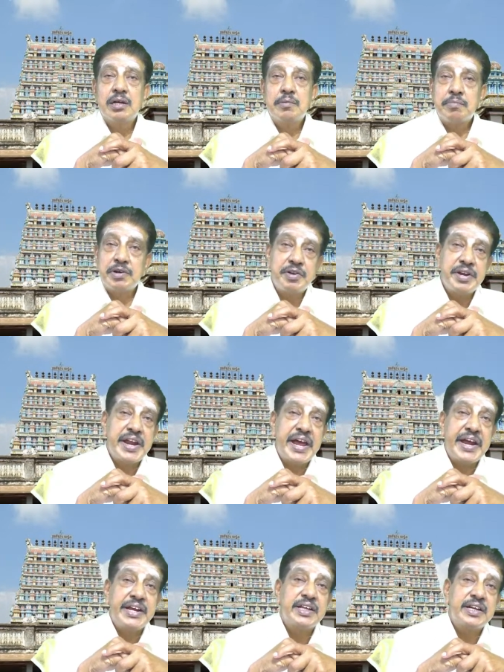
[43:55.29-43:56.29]
between
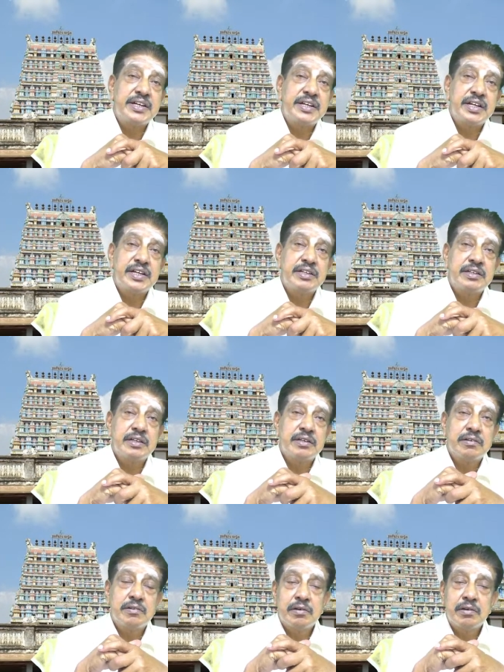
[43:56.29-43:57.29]
9th and 10th,
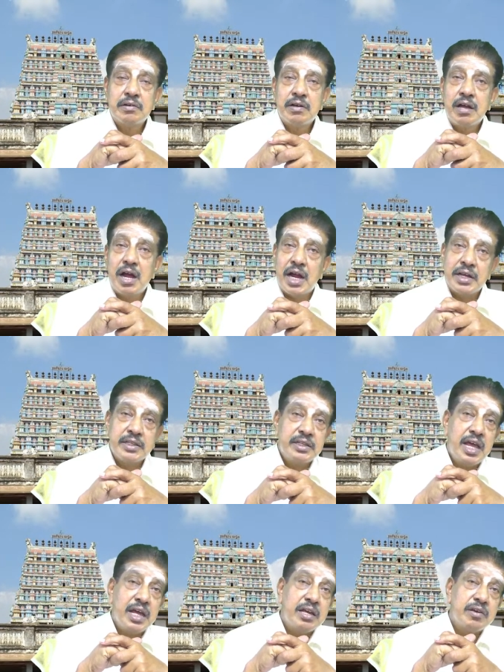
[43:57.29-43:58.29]
and
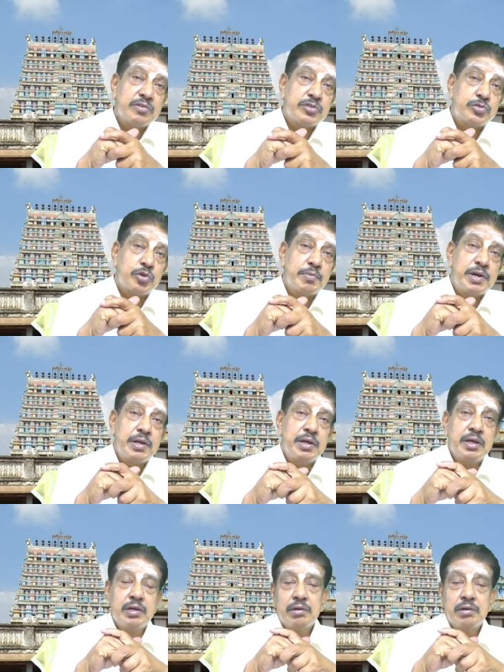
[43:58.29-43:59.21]
they give so many